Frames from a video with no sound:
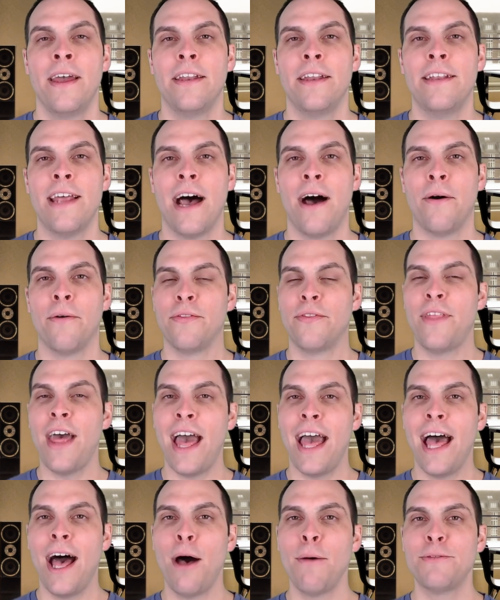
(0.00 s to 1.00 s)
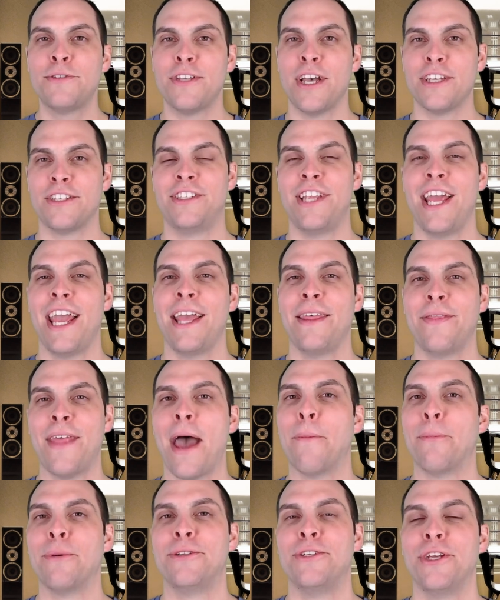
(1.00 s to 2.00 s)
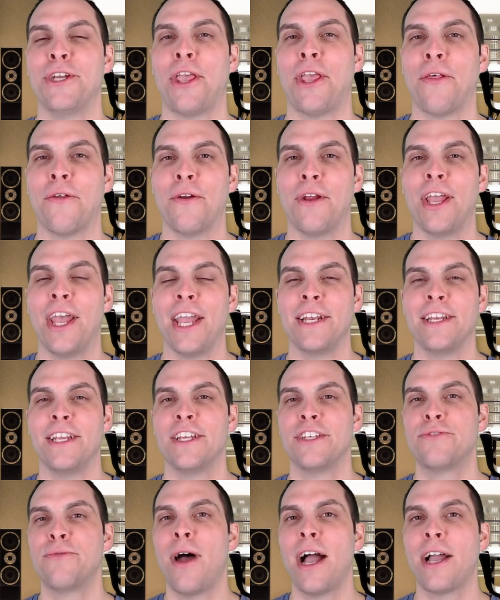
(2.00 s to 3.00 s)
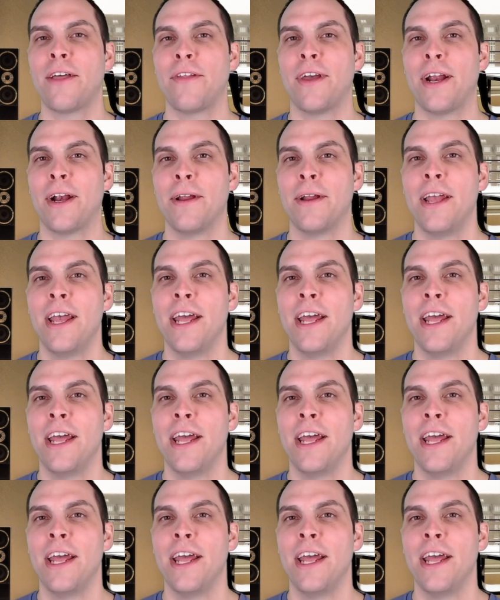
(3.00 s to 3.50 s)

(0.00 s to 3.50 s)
Now, that helps us date that particular igneous rock layer.